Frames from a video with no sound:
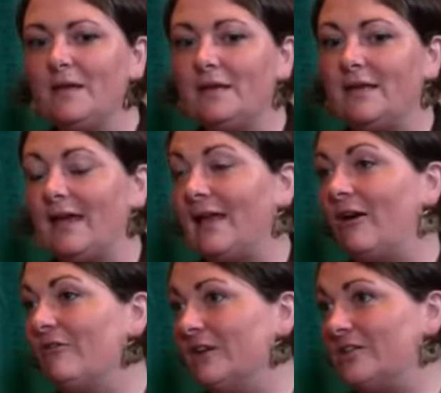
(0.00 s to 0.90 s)
gang
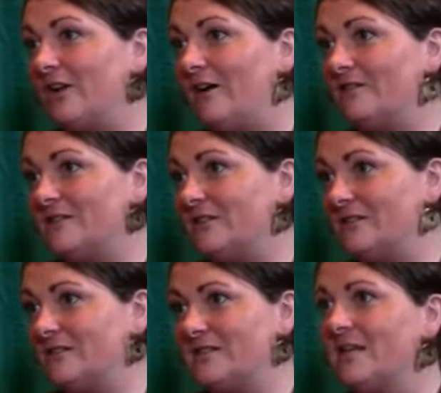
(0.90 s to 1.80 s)
outreach
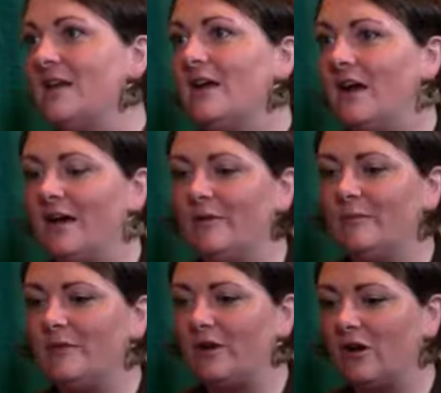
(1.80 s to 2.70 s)
officers
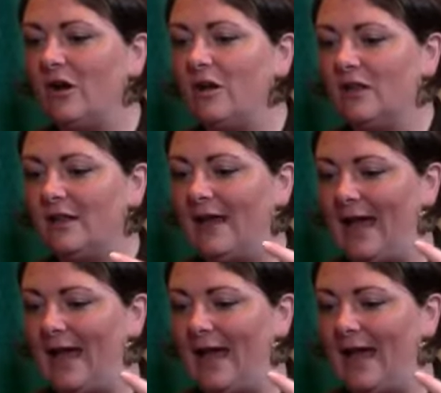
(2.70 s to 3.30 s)
that are all